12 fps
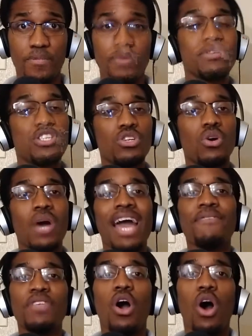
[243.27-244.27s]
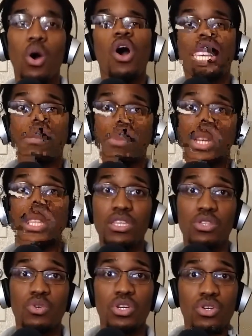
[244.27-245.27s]
But you don't have to always breathe in
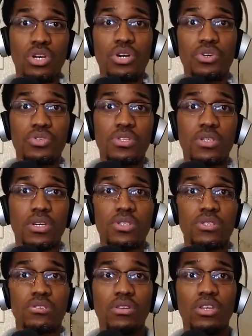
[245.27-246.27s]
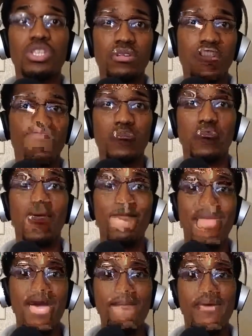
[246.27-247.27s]
through your nose. You just have to
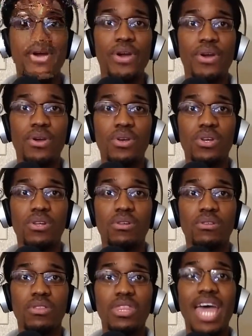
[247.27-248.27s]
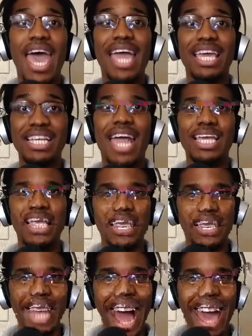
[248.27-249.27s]
remember that it's the
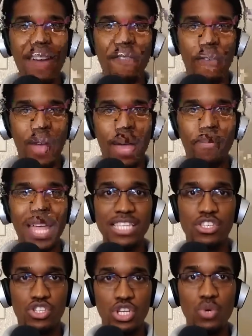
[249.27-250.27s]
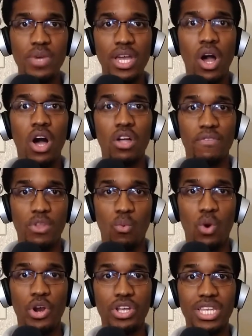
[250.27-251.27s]
diaphragm that's doing all of the
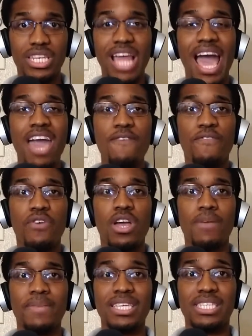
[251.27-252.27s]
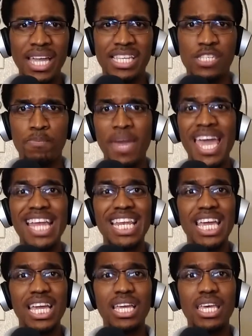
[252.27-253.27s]
work. The diaphragm is
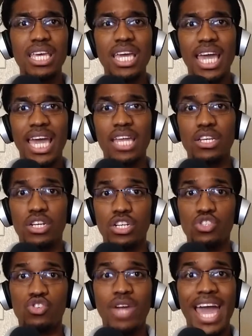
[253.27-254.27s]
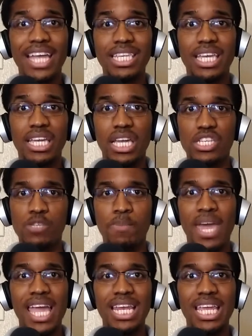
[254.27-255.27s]
expanding and contracting,
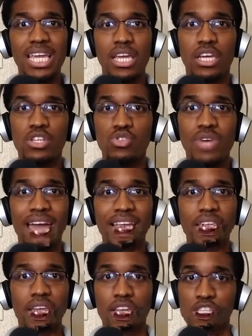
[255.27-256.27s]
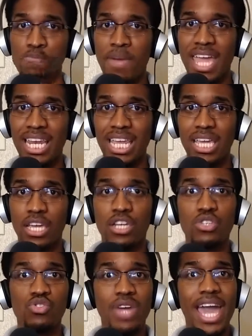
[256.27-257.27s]
expanding and contracting, expanding and
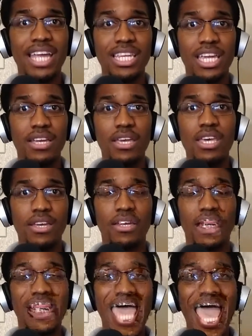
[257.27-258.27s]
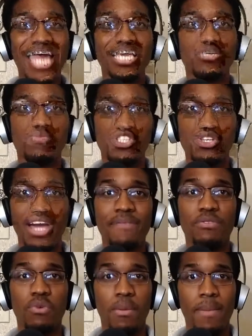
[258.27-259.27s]
contracting. That is what you
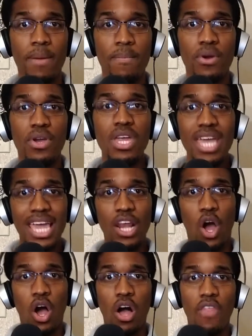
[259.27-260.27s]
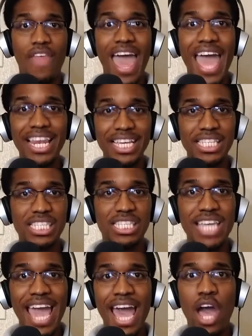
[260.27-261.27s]
have to remember. And all that is
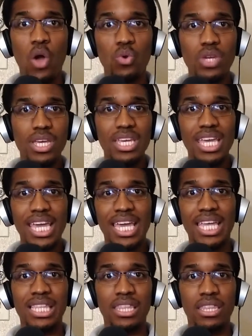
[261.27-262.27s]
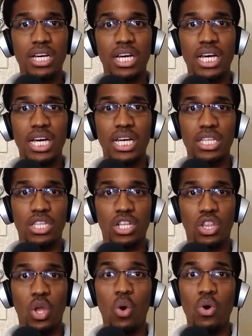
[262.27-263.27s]
down in the
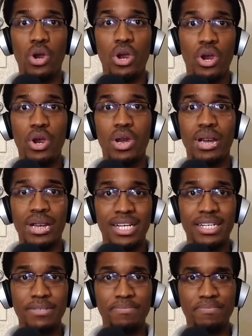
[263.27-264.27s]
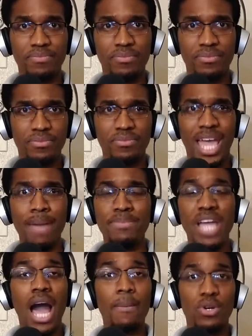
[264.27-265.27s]
lower
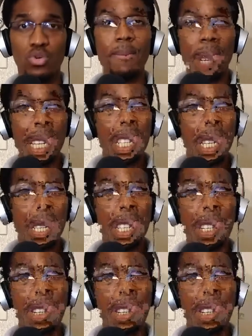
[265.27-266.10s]
abdominal region.